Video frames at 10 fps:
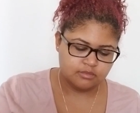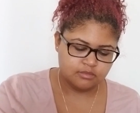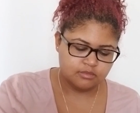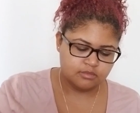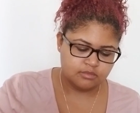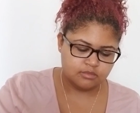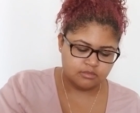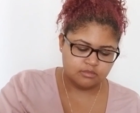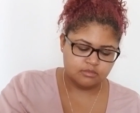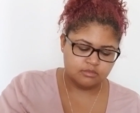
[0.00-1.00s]

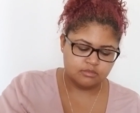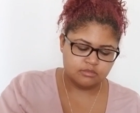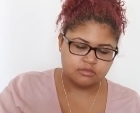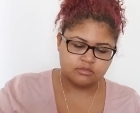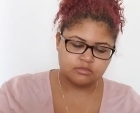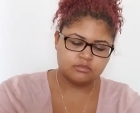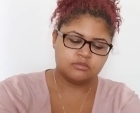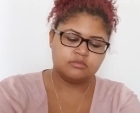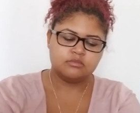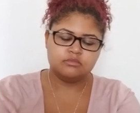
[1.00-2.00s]

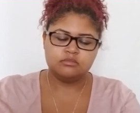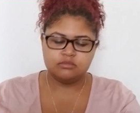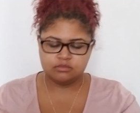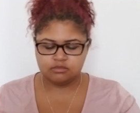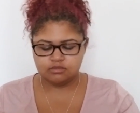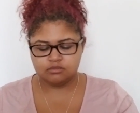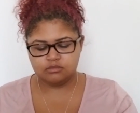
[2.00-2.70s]
(silence)